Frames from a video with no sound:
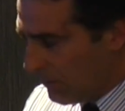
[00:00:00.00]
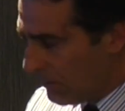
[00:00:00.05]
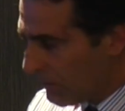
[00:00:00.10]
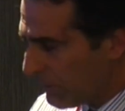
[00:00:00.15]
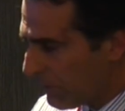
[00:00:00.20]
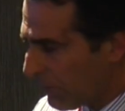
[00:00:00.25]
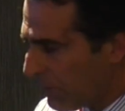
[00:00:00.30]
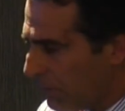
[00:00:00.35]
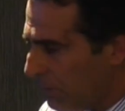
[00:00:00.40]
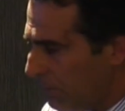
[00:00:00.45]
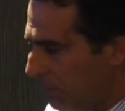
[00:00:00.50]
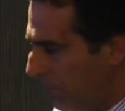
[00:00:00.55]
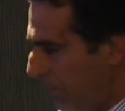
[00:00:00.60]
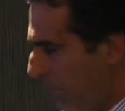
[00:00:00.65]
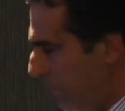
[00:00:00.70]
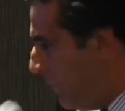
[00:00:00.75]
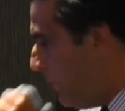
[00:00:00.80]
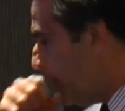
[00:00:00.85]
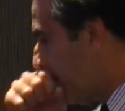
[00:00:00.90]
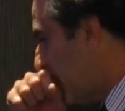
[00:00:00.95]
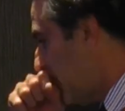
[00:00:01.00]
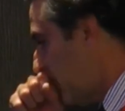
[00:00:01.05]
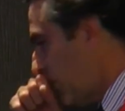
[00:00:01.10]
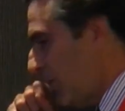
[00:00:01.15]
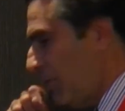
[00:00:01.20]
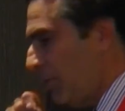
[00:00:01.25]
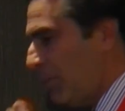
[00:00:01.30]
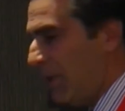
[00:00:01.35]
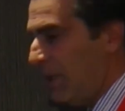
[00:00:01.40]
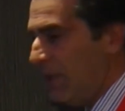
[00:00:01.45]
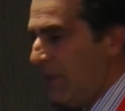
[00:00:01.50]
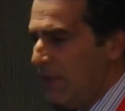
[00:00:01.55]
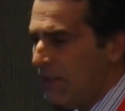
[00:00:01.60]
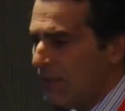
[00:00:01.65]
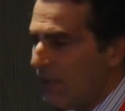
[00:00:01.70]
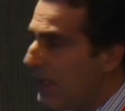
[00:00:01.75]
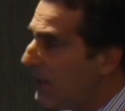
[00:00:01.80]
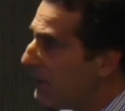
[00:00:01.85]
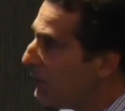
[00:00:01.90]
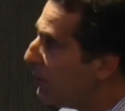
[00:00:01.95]
So, excuse me, in
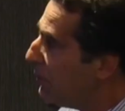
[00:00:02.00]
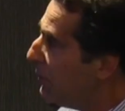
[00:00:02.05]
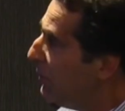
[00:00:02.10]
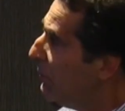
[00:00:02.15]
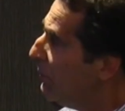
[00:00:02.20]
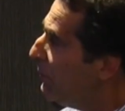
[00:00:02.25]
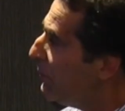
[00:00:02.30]
cartoon